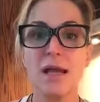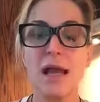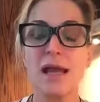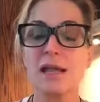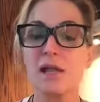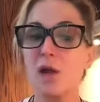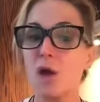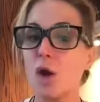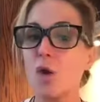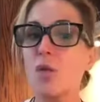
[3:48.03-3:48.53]

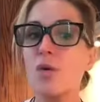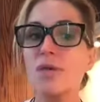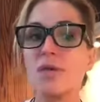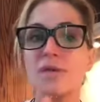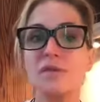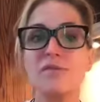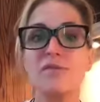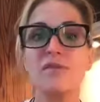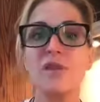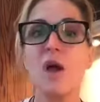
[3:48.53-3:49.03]
and go with
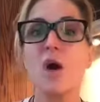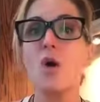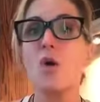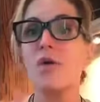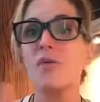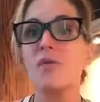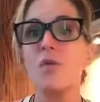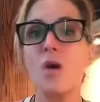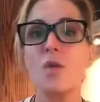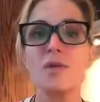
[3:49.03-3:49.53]
the flow
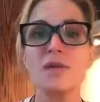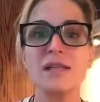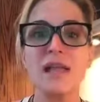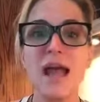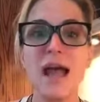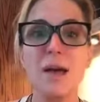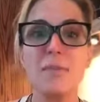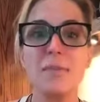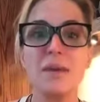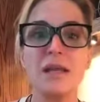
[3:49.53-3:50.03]
of what was
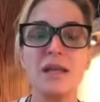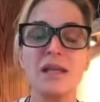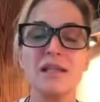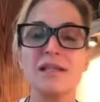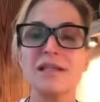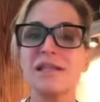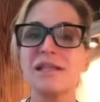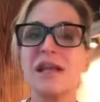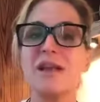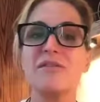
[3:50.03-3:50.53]
happening
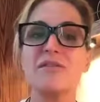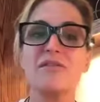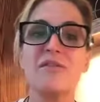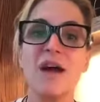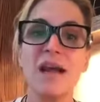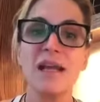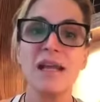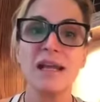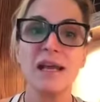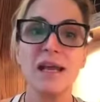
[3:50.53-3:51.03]
instead of
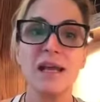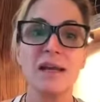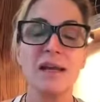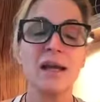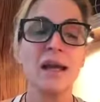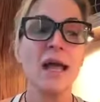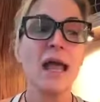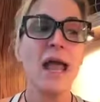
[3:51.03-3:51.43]
fighting it.